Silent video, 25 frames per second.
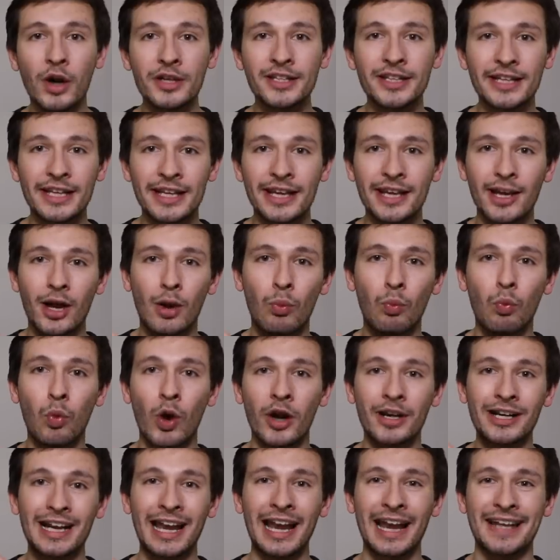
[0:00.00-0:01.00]
One year and
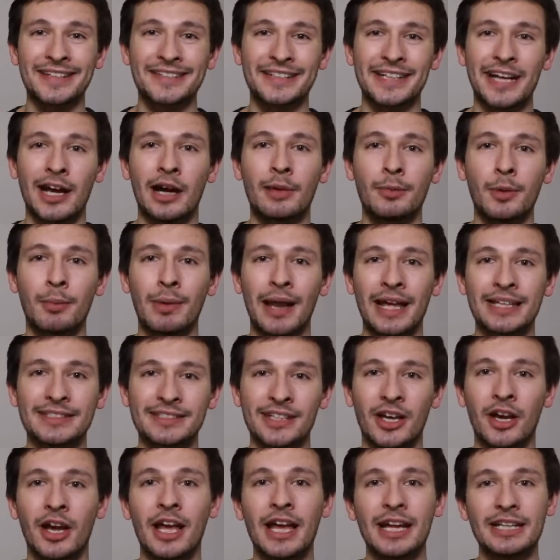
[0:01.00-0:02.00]
one classic album later,
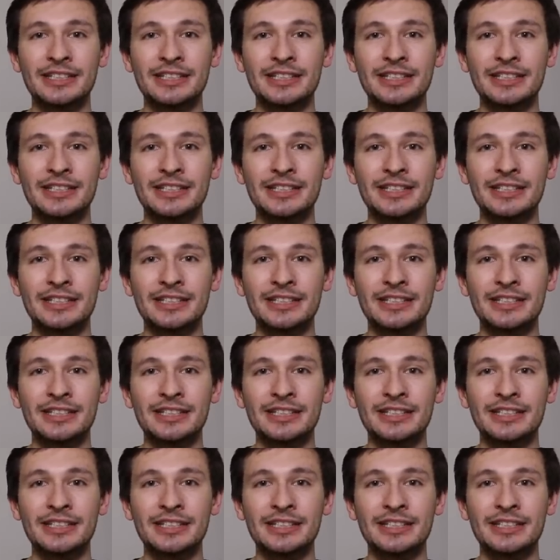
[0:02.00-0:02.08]
later,